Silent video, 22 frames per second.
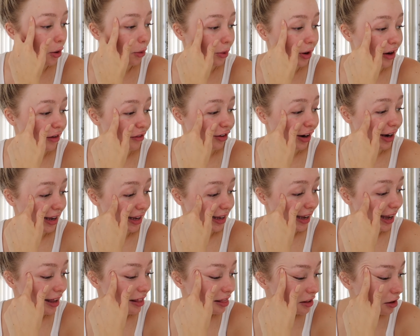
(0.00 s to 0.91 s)
Whenever I can
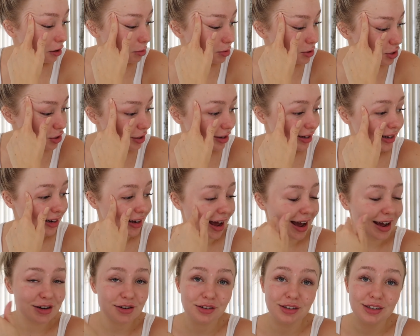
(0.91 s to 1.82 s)
get the opportunity
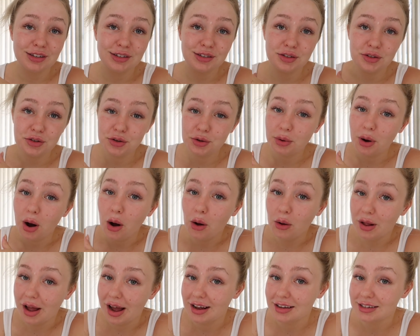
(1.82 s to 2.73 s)
to actually just do a
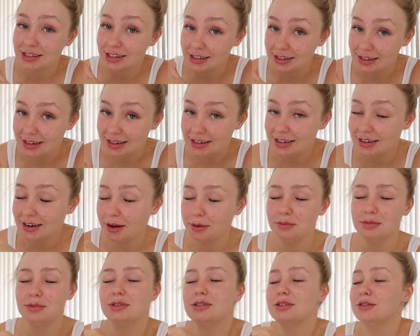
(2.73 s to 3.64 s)
whole house clean,
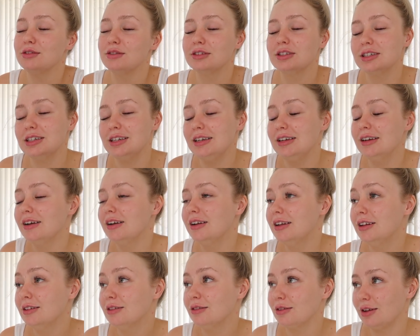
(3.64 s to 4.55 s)
I'm seriously
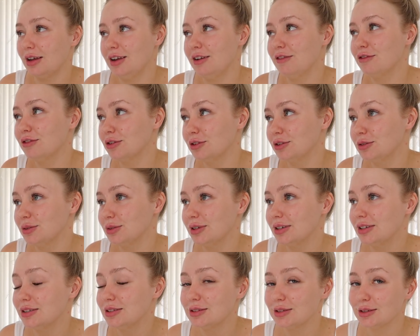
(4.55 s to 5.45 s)
looking forward to
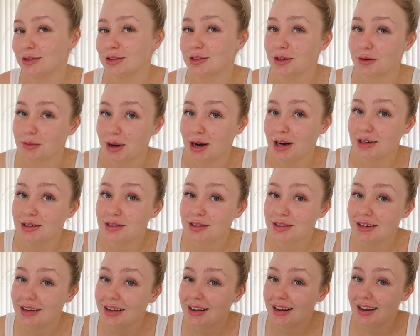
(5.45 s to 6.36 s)
it so
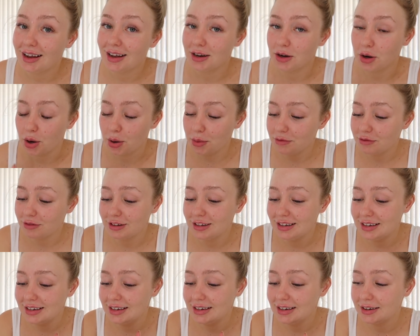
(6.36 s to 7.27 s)
much. And
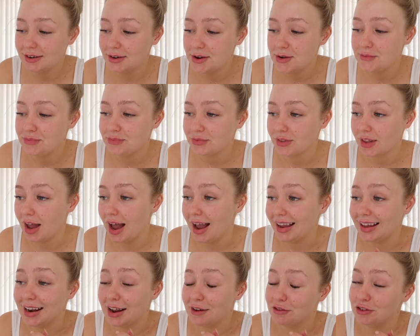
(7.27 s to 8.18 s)
hopefully I
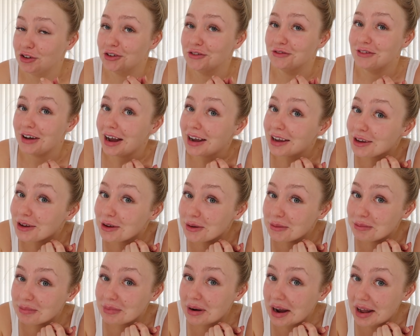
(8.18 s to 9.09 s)
can have a new
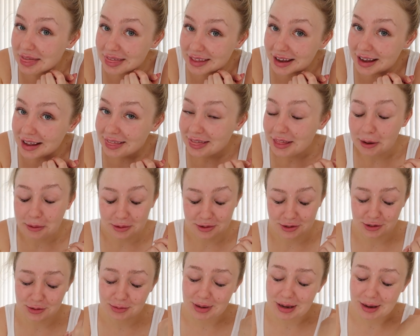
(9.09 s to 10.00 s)
vacuum by then. That would
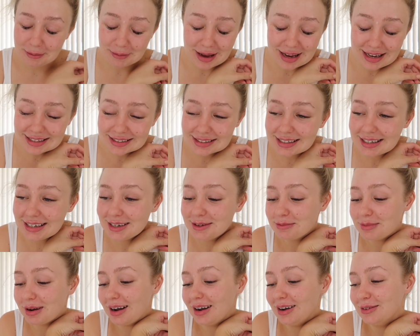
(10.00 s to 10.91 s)
just be
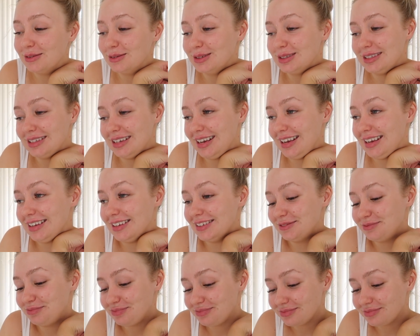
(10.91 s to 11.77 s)
amazing, but we'll see.